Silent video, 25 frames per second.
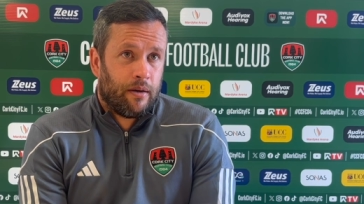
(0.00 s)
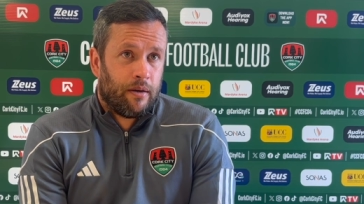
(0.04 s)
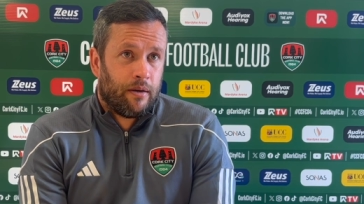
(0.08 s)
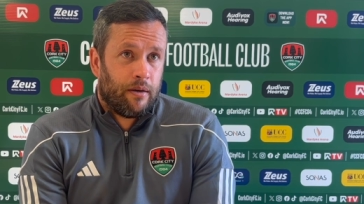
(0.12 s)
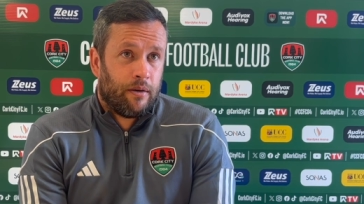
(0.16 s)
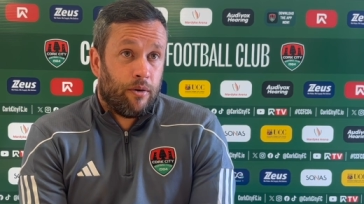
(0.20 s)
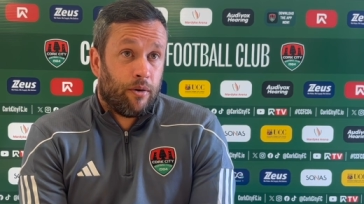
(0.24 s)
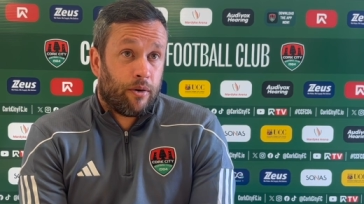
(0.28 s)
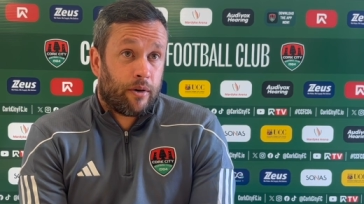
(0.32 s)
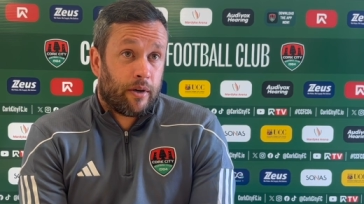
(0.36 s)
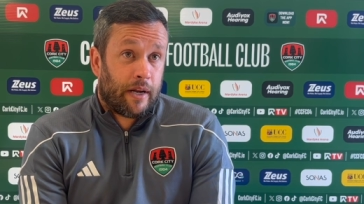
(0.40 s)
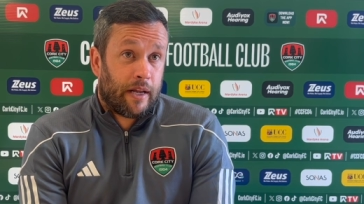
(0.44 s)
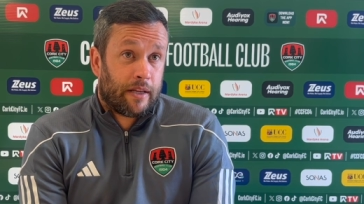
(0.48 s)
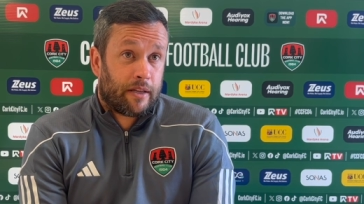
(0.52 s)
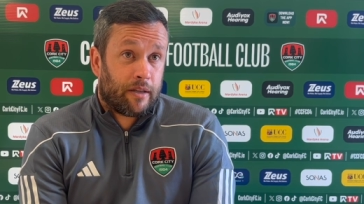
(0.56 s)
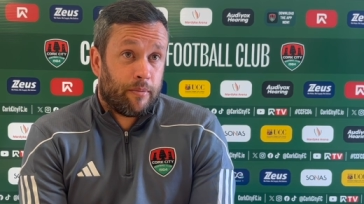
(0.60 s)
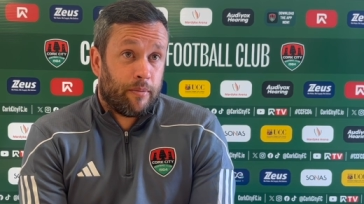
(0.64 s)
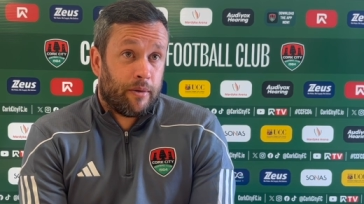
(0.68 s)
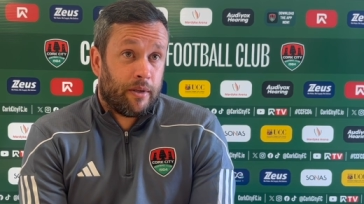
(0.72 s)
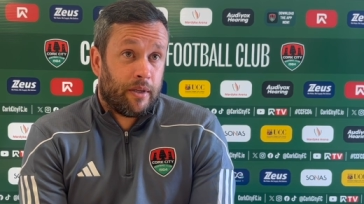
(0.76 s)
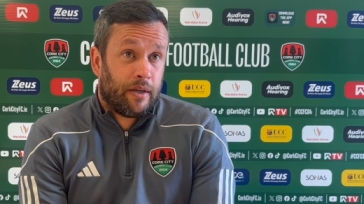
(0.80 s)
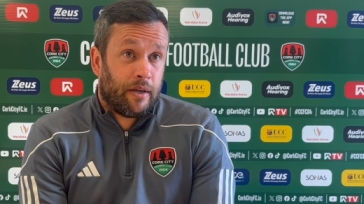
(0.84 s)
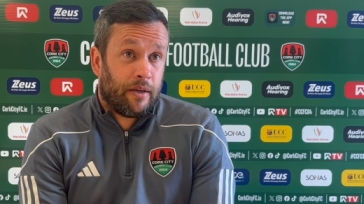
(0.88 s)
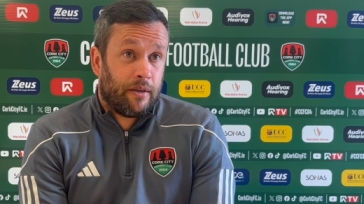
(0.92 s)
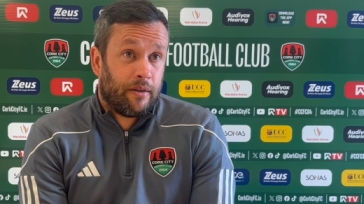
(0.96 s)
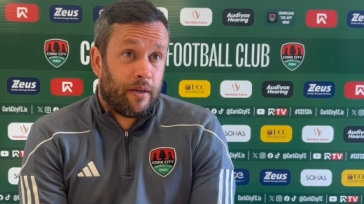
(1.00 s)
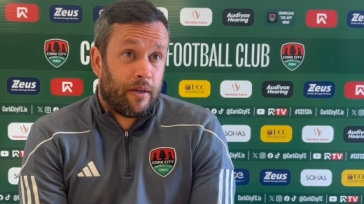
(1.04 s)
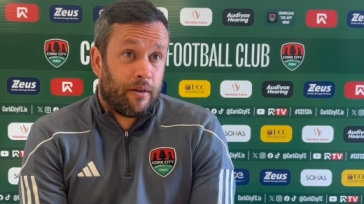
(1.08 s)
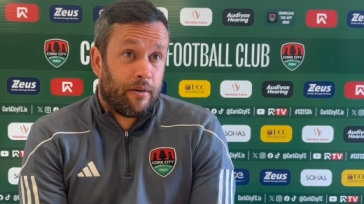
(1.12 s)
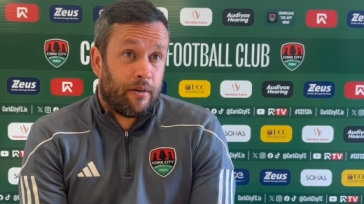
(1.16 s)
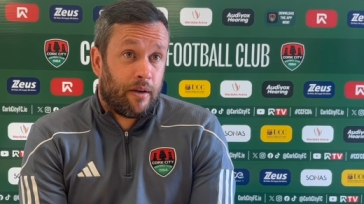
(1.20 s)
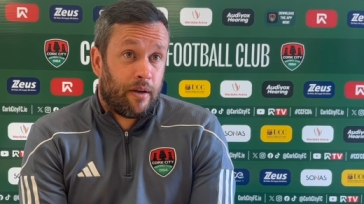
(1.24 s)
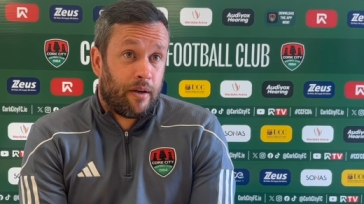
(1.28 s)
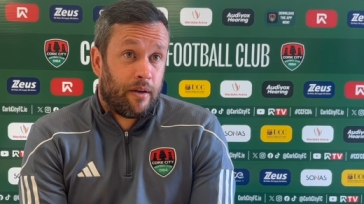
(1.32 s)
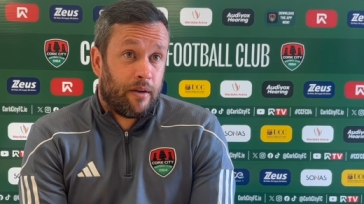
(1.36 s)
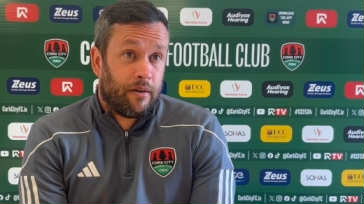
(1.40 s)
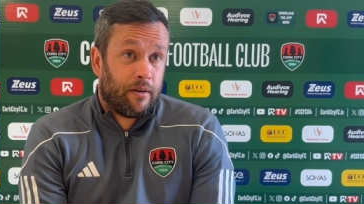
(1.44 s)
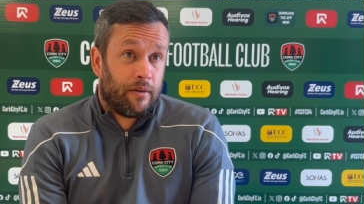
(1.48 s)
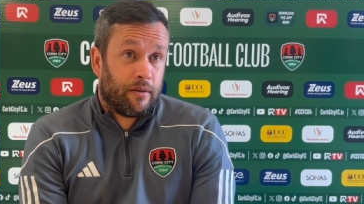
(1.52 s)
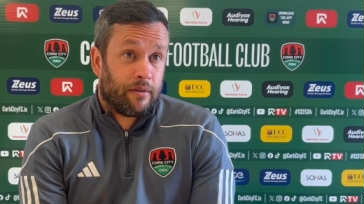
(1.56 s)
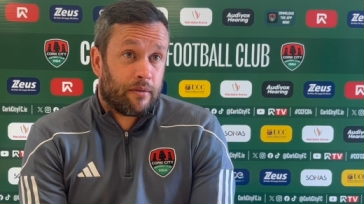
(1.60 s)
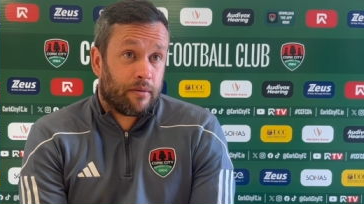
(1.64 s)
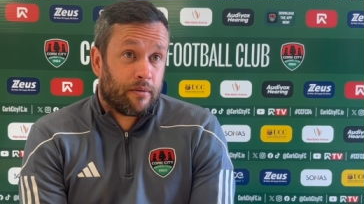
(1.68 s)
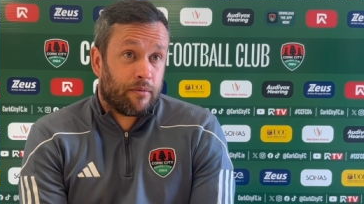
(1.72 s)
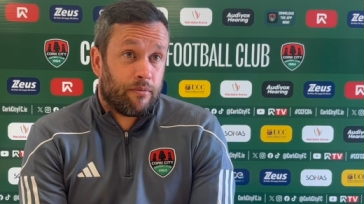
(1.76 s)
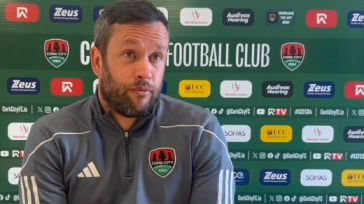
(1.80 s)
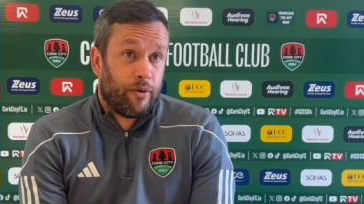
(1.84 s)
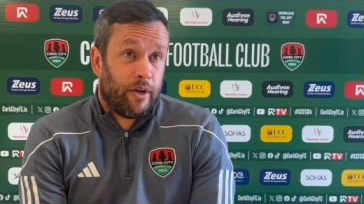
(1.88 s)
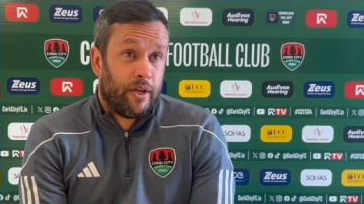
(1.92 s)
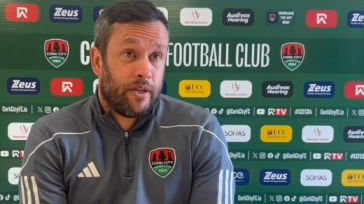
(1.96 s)
looking at them in
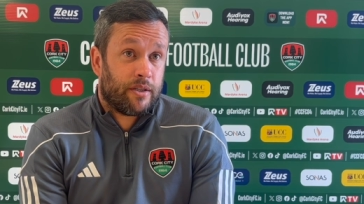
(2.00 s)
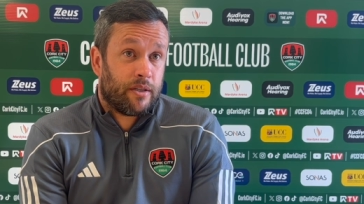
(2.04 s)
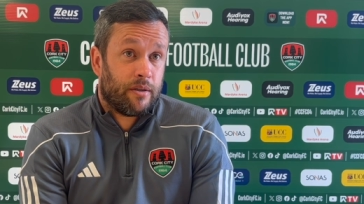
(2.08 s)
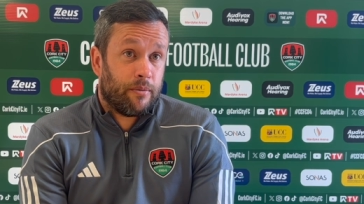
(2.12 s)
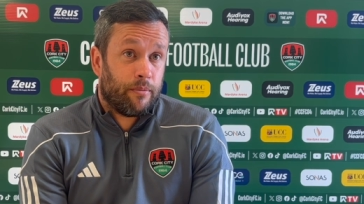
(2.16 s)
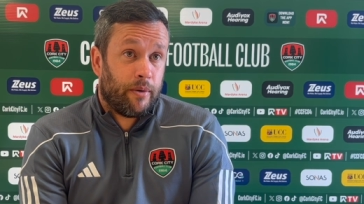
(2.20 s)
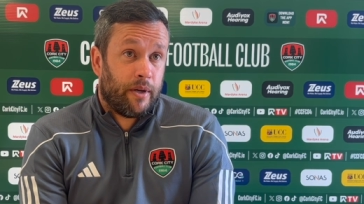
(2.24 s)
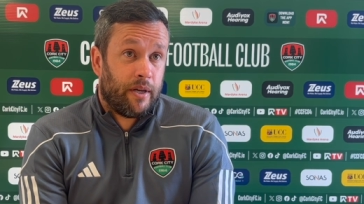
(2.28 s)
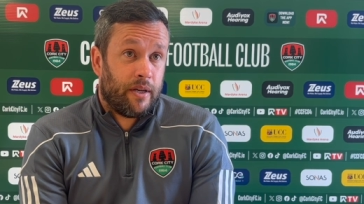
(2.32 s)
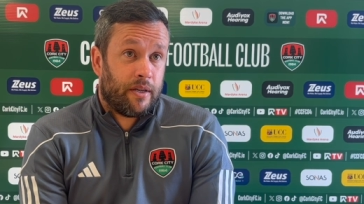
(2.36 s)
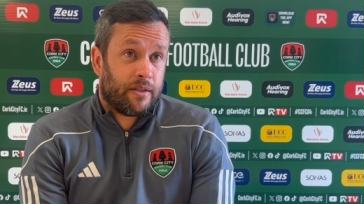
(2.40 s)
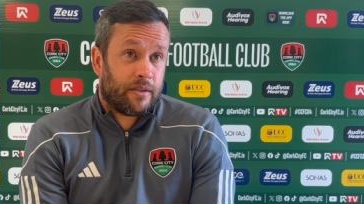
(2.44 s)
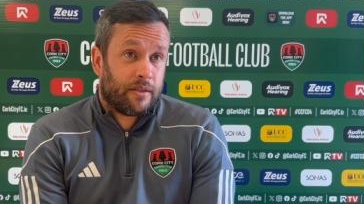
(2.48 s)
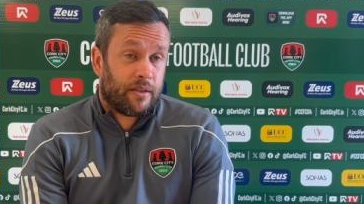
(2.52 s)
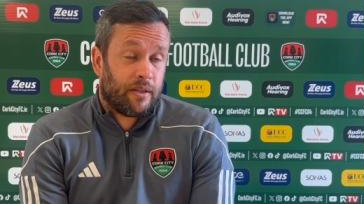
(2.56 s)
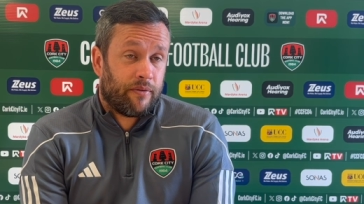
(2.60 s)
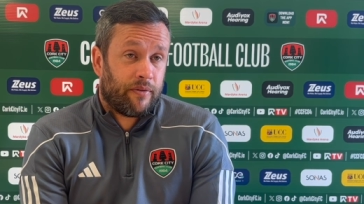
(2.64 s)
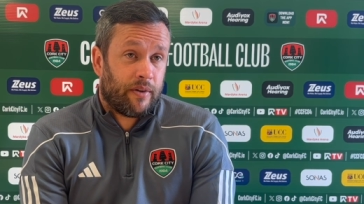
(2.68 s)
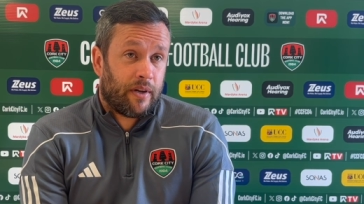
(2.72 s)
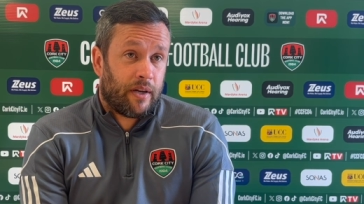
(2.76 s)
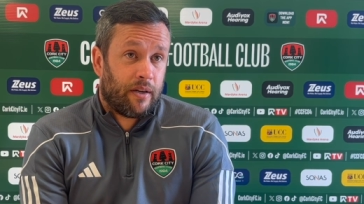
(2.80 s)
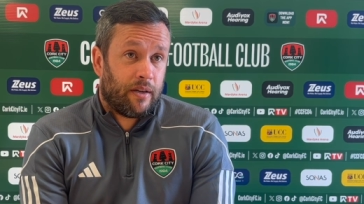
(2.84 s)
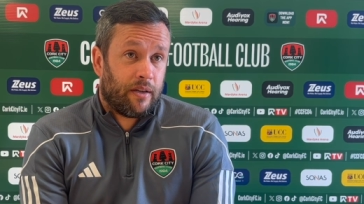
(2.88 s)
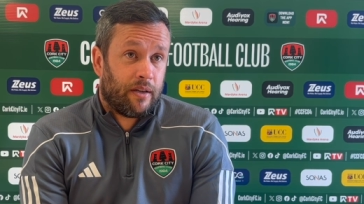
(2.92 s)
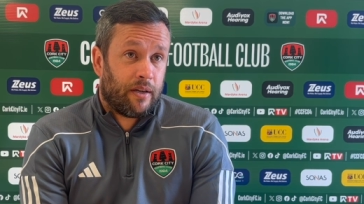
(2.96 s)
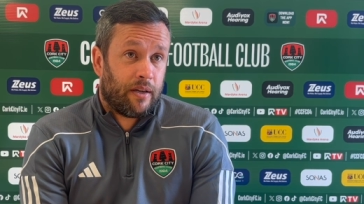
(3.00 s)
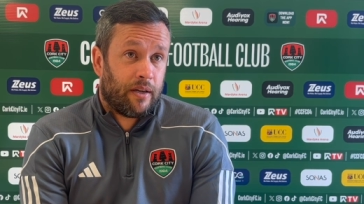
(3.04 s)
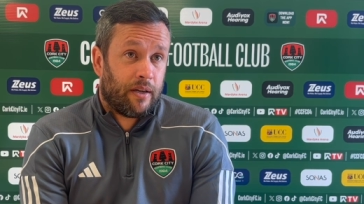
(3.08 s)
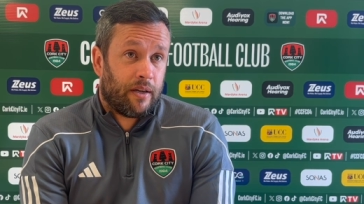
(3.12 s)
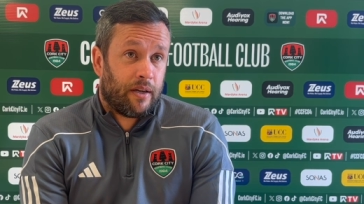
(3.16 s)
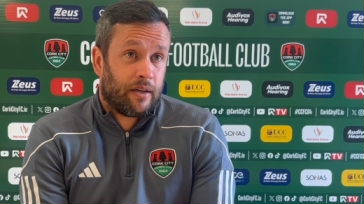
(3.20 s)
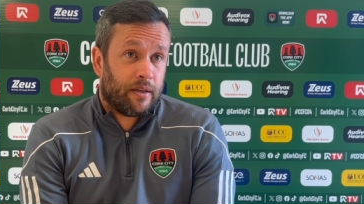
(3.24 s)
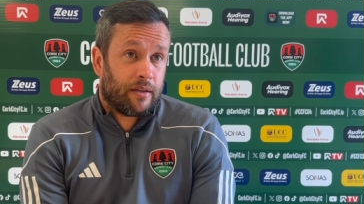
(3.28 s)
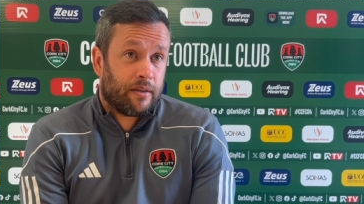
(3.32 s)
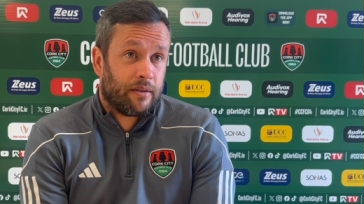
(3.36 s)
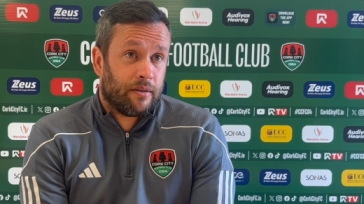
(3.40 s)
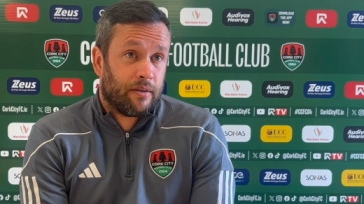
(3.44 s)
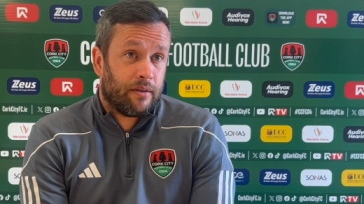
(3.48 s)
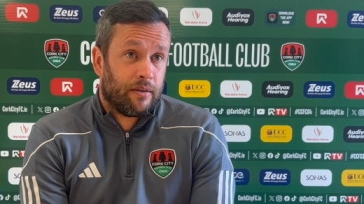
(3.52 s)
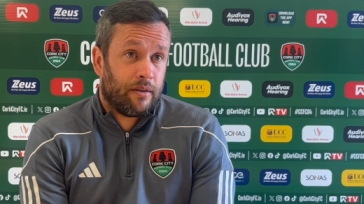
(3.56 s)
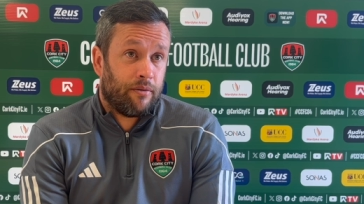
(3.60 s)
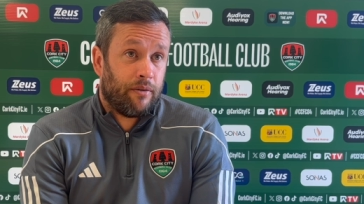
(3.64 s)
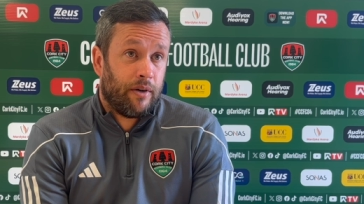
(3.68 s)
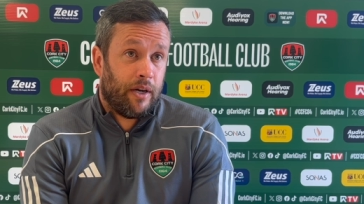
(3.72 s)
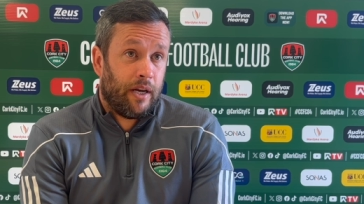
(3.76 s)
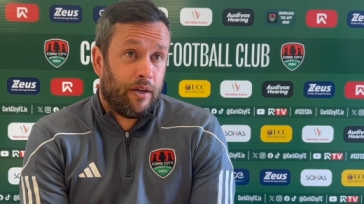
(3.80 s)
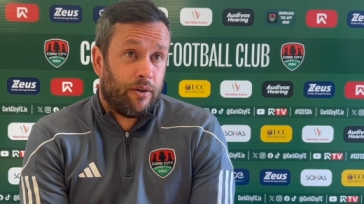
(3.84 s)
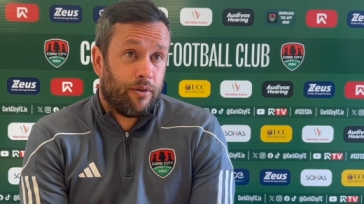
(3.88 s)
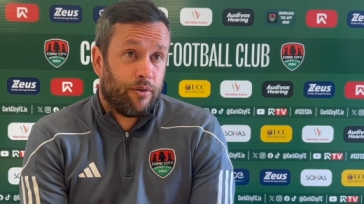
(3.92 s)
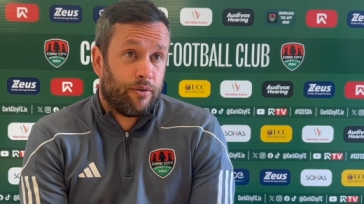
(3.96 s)
recent weeks, they've had a
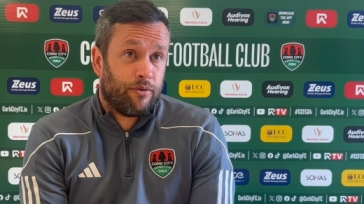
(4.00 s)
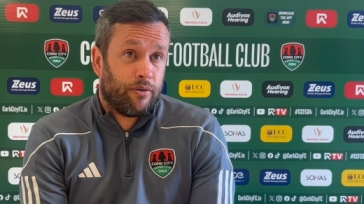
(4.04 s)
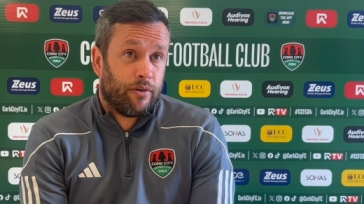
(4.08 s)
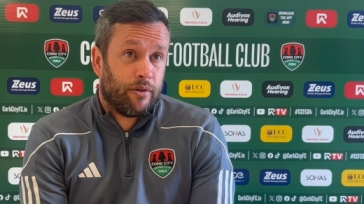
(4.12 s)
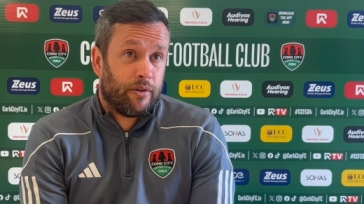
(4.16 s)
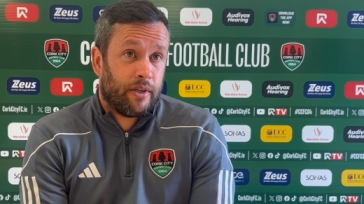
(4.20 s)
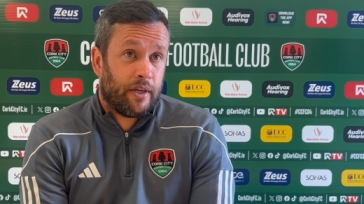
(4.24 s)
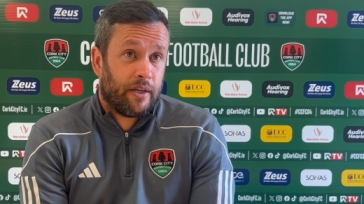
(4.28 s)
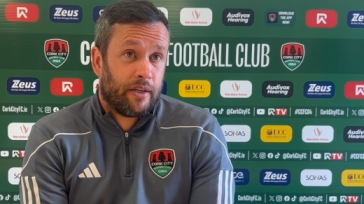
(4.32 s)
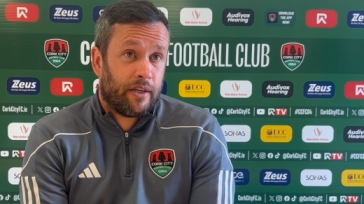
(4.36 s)
really good run there.